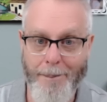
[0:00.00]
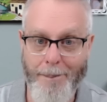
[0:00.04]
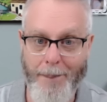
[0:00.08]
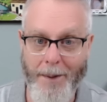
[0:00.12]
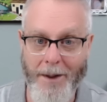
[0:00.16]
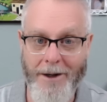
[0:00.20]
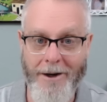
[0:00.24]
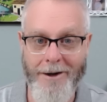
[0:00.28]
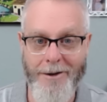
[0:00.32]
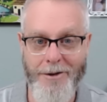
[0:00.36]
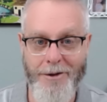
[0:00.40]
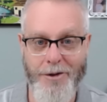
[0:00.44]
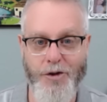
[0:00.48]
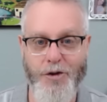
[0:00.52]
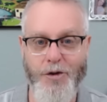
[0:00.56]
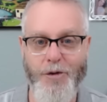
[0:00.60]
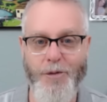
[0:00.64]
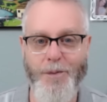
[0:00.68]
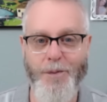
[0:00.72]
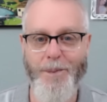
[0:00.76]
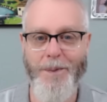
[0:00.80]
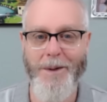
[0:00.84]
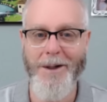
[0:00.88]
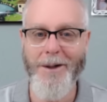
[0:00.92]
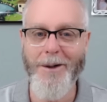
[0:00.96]
But our
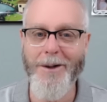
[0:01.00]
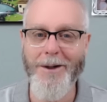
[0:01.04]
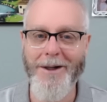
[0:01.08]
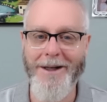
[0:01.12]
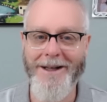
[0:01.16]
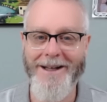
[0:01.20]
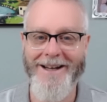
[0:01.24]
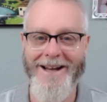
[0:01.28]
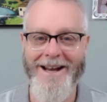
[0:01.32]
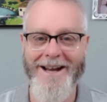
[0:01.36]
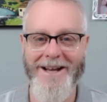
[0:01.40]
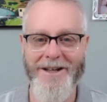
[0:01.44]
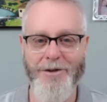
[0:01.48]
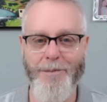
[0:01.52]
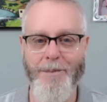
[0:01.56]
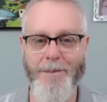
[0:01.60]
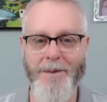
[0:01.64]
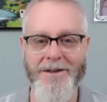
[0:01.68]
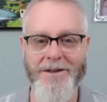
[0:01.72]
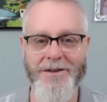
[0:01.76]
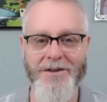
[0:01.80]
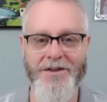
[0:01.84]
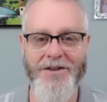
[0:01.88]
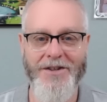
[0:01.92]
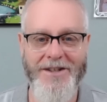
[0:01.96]
spirit has
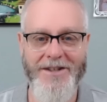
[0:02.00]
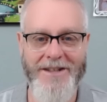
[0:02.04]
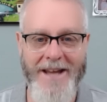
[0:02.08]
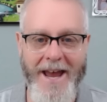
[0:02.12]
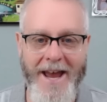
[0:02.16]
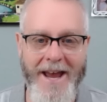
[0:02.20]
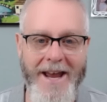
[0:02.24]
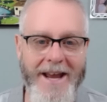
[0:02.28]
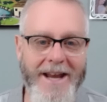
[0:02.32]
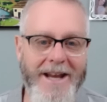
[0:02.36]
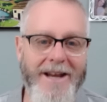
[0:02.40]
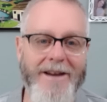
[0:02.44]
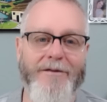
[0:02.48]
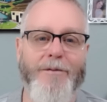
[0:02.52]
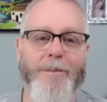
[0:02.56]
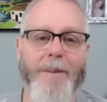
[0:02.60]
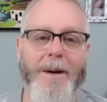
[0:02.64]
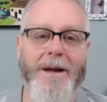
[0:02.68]
been saved